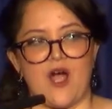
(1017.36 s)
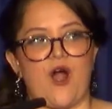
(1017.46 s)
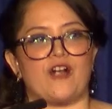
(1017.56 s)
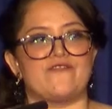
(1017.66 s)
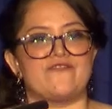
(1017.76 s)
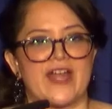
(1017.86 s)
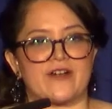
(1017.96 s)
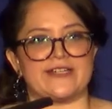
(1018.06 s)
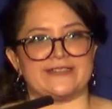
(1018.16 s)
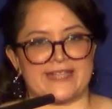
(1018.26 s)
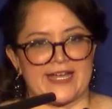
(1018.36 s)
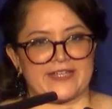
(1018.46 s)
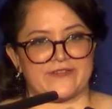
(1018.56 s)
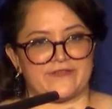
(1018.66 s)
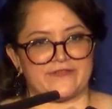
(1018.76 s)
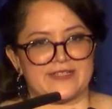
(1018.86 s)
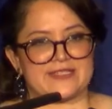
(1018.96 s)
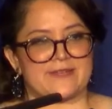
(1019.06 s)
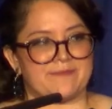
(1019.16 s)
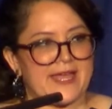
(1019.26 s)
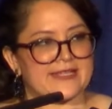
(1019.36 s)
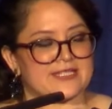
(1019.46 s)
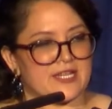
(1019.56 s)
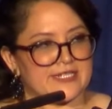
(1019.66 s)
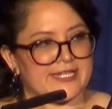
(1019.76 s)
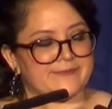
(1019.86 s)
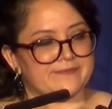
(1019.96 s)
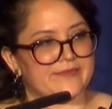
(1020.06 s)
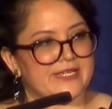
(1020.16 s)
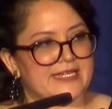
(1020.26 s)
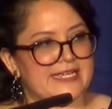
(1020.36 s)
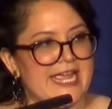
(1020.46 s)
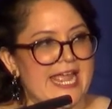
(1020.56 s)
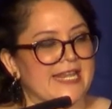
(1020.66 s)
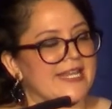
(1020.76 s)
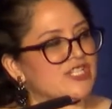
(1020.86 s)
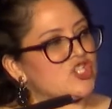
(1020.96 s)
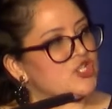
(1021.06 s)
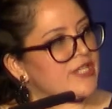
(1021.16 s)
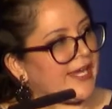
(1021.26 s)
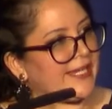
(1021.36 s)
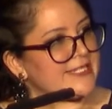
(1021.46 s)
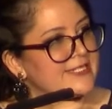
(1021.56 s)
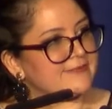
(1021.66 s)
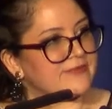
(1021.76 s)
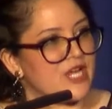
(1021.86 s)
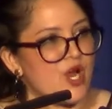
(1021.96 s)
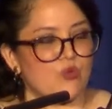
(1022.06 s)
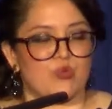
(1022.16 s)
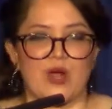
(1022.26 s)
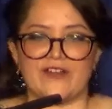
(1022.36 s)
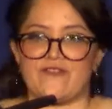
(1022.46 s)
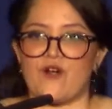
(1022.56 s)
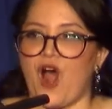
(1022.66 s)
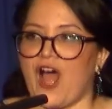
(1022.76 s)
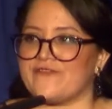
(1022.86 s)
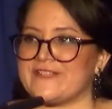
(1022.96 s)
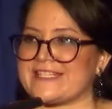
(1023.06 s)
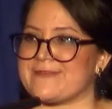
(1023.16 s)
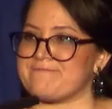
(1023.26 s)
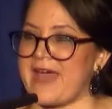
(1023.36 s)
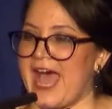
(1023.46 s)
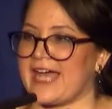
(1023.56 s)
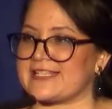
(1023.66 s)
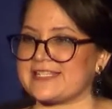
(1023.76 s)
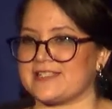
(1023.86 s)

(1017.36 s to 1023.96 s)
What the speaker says: Our very life depends on it. Let's unite, run for office in packs,